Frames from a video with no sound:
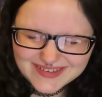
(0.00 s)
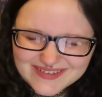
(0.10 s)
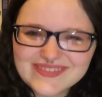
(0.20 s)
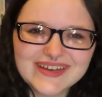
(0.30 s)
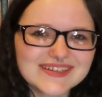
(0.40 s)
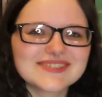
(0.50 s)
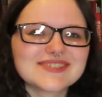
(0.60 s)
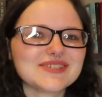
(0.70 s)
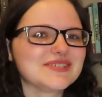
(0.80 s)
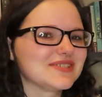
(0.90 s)
Oh my gosh,
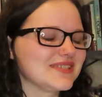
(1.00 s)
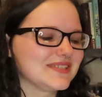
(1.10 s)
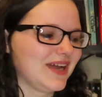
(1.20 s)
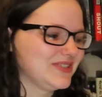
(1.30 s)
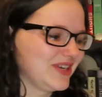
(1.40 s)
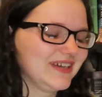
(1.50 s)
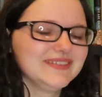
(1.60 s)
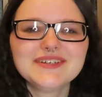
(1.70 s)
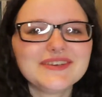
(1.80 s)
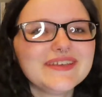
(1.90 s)
she's just touching on
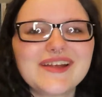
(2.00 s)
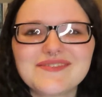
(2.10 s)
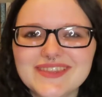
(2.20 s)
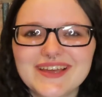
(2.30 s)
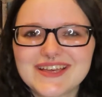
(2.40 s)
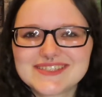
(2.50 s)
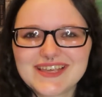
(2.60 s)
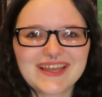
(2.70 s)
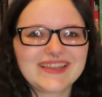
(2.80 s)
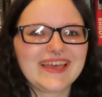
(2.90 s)
literally everything I
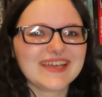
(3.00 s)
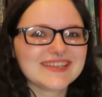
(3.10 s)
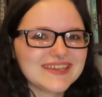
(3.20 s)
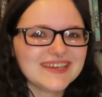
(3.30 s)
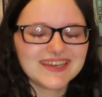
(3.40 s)
said I liked.